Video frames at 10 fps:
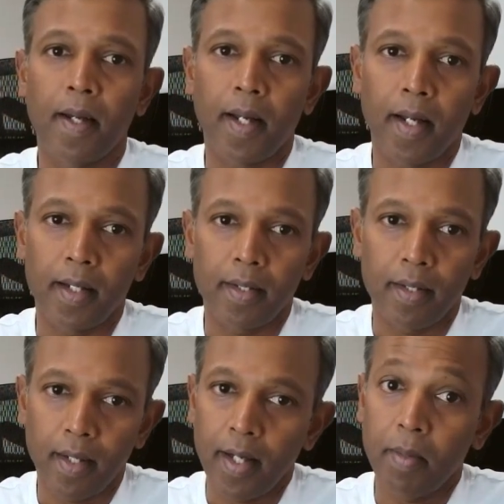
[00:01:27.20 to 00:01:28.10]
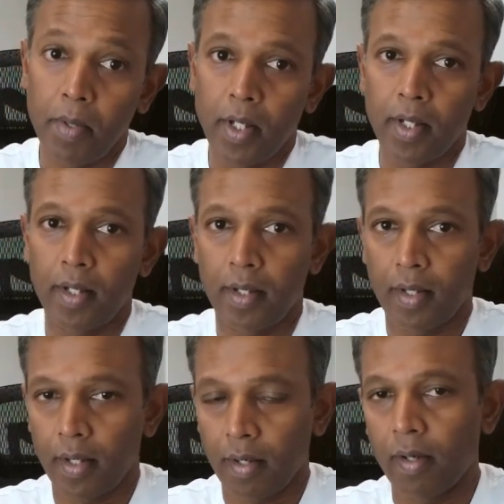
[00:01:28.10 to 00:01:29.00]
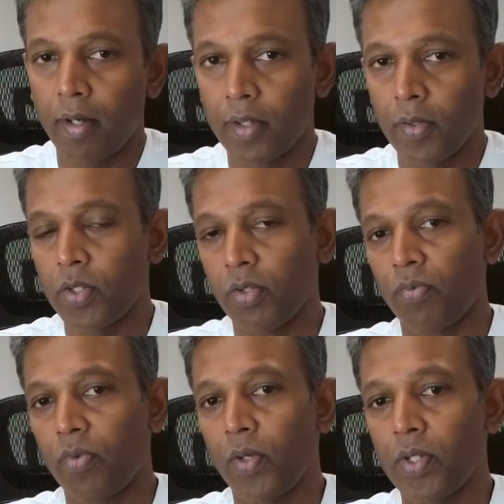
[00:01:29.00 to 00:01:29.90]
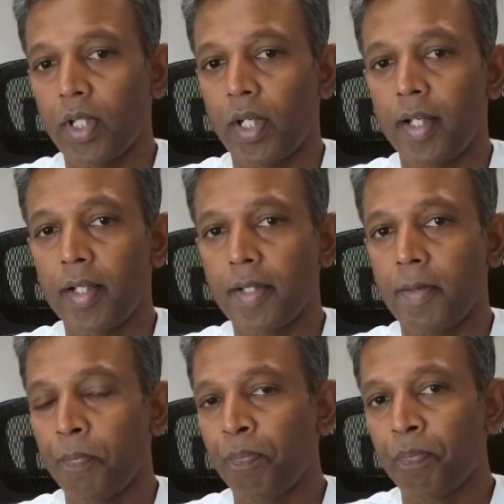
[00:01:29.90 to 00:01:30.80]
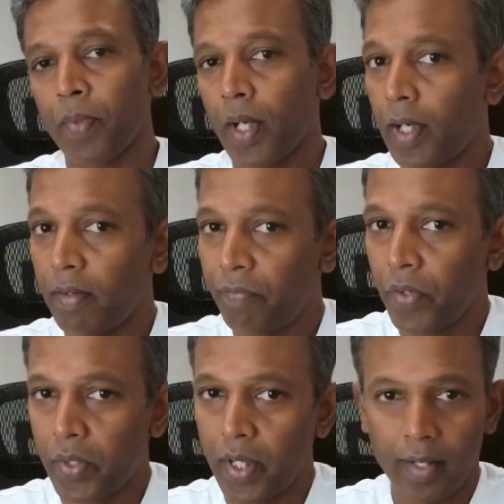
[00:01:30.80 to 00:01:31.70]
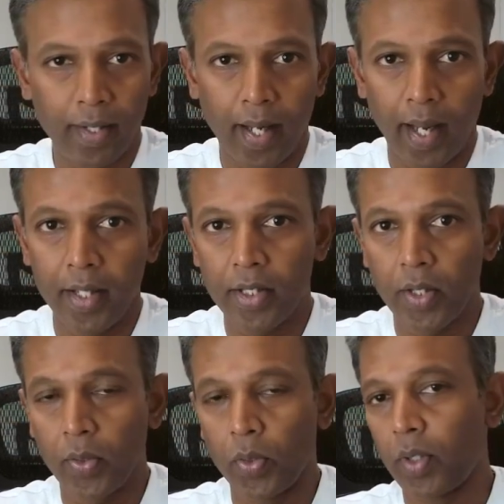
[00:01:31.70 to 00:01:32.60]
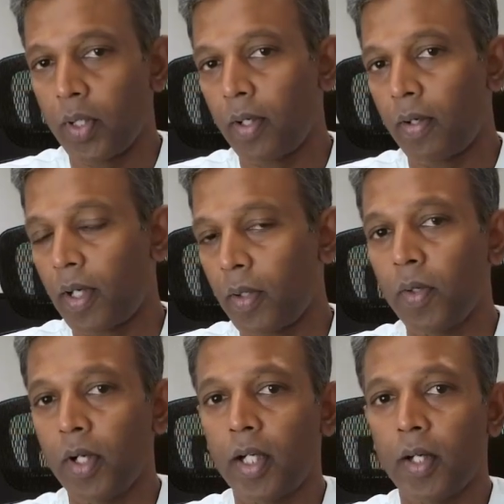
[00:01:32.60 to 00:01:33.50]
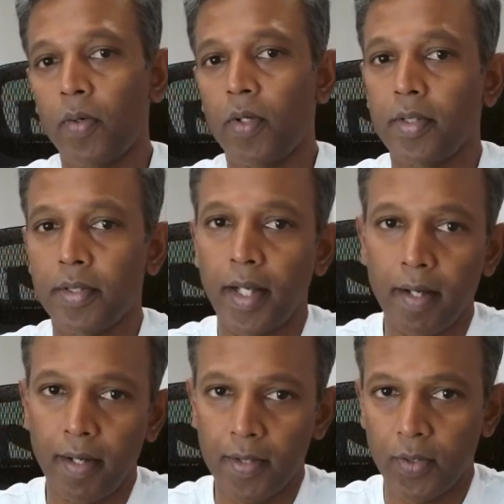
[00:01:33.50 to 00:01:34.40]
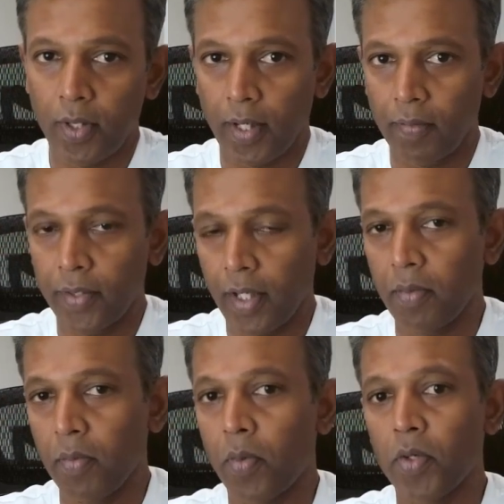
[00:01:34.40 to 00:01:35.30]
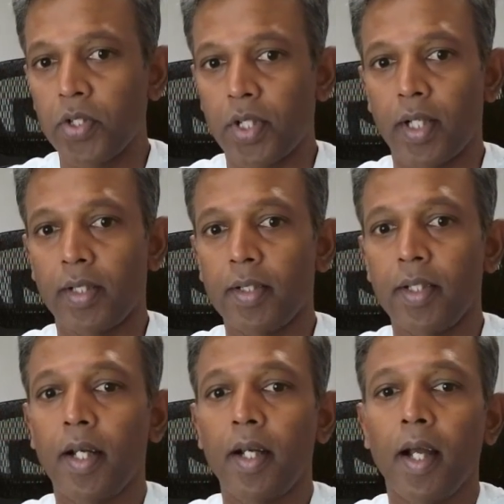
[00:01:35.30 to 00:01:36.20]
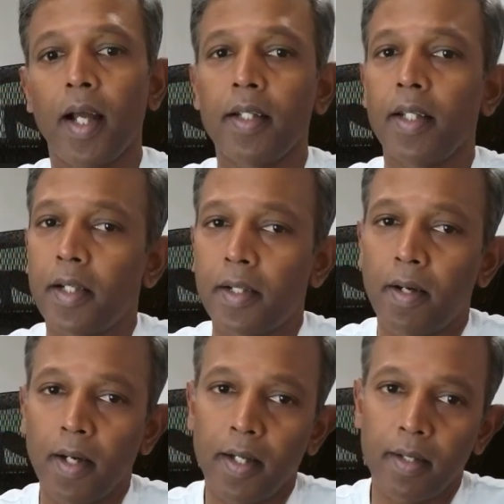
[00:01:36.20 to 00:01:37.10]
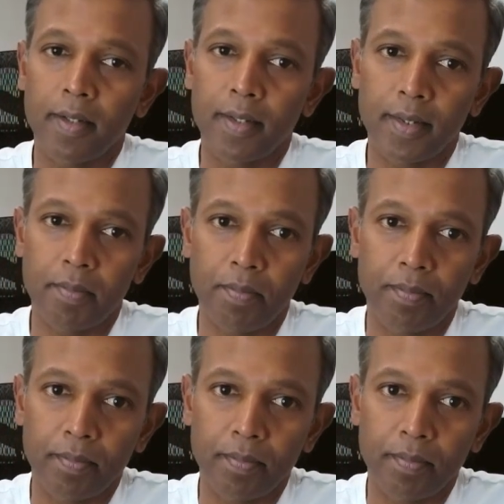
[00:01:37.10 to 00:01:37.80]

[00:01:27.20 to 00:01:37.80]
and uh, reliability, all those focus areas. And if you take Azure or Google Cloud, they also have their own strength and they talk and